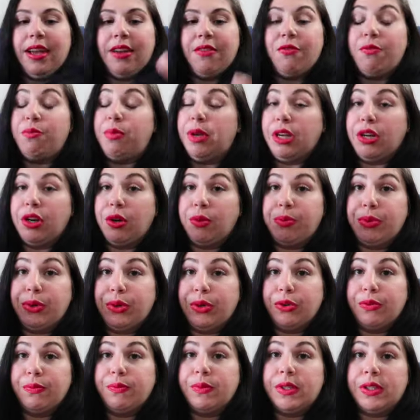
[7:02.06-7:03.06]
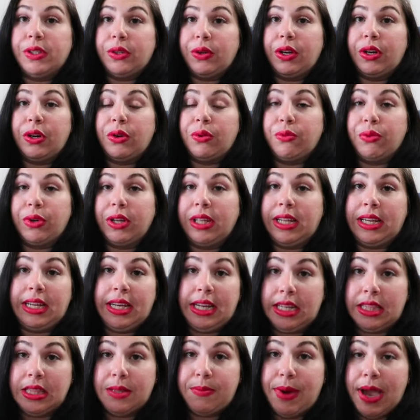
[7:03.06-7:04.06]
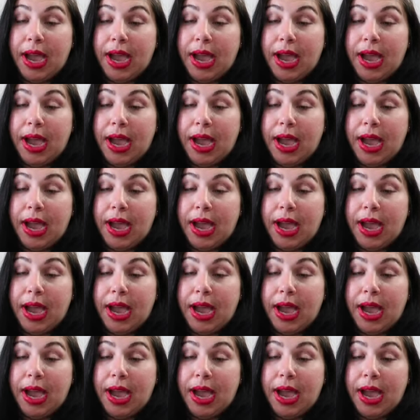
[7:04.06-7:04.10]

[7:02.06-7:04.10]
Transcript: I have bigger boobs, so I don't really need the